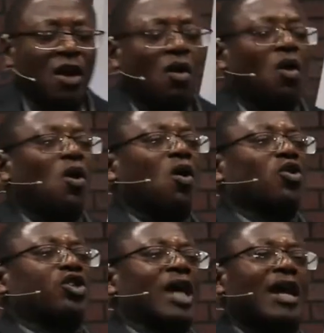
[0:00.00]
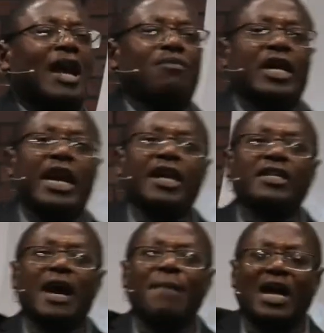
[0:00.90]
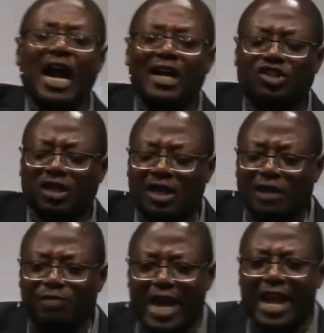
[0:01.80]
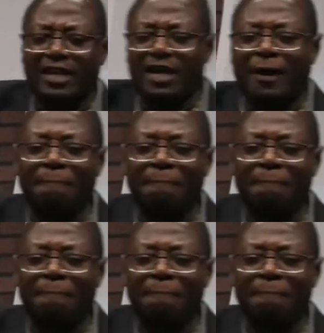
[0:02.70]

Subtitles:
Oh, salabrein, damakasta labrenia.